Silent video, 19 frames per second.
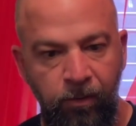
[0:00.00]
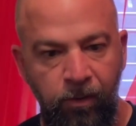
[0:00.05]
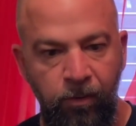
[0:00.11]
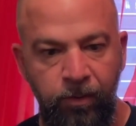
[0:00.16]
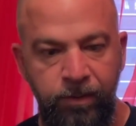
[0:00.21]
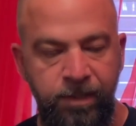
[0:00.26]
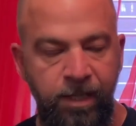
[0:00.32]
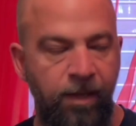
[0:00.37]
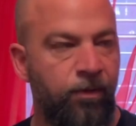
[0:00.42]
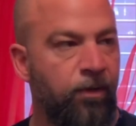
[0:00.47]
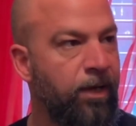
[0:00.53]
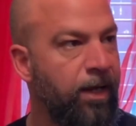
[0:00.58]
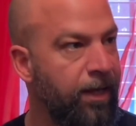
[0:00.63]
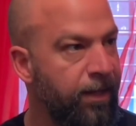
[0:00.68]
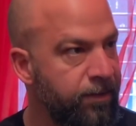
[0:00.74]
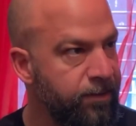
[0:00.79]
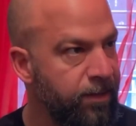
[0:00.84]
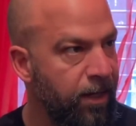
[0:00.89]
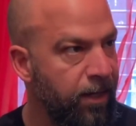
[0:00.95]
always had their
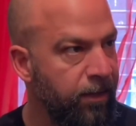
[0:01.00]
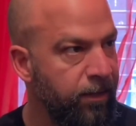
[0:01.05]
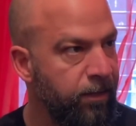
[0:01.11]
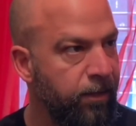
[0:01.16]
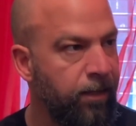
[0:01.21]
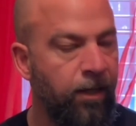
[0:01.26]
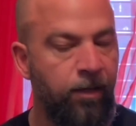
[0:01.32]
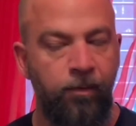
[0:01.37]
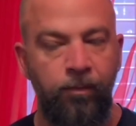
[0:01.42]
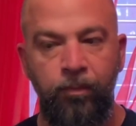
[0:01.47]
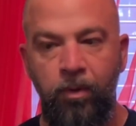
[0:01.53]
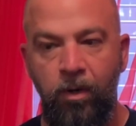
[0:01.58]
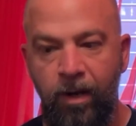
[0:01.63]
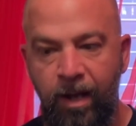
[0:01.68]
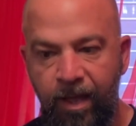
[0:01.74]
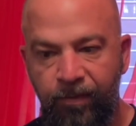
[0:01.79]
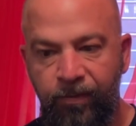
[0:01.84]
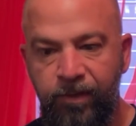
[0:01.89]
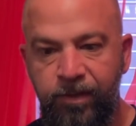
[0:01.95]
hands on it. A lot of the pro
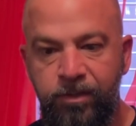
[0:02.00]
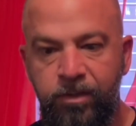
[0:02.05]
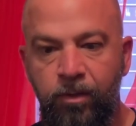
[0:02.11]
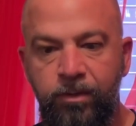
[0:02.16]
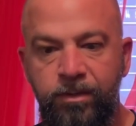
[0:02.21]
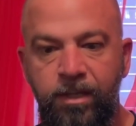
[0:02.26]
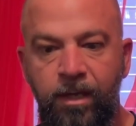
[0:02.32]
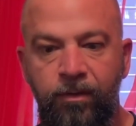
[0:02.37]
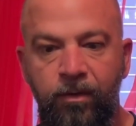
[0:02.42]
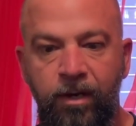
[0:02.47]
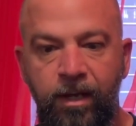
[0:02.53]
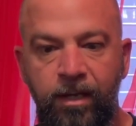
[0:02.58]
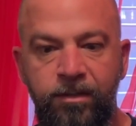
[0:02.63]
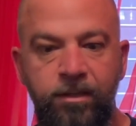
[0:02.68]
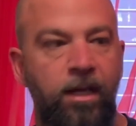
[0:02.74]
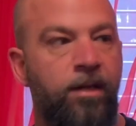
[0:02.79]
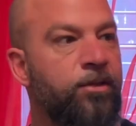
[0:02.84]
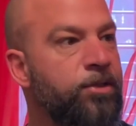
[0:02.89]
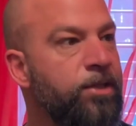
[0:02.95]
athletes always had their hands
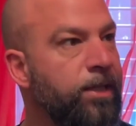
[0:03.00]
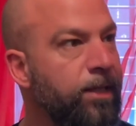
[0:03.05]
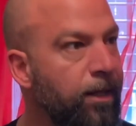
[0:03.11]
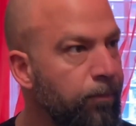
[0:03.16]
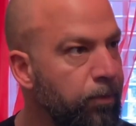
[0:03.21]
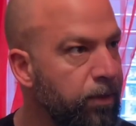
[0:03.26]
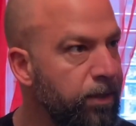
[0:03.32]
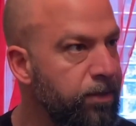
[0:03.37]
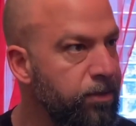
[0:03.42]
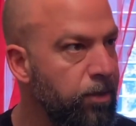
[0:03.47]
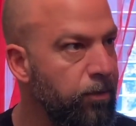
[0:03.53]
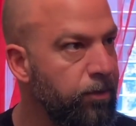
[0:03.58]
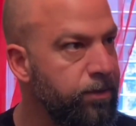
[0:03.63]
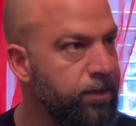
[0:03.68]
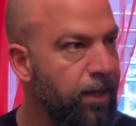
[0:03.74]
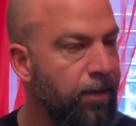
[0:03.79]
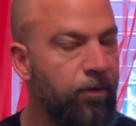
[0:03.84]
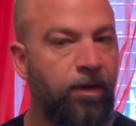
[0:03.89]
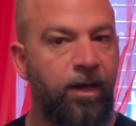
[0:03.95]
on it. Celebrities always
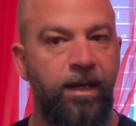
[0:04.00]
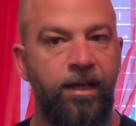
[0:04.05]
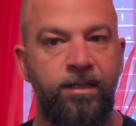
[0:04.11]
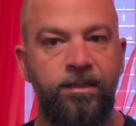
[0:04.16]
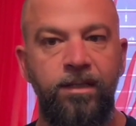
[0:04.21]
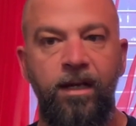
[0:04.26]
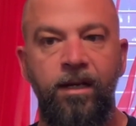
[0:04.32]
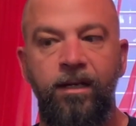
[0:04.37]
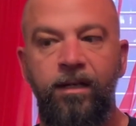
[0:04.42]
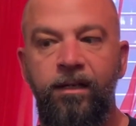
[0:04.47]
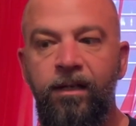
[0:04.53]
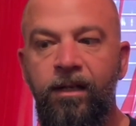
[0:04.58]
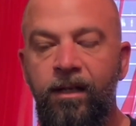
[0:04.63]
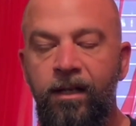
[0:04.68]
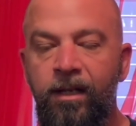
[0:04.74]
had their hands on it.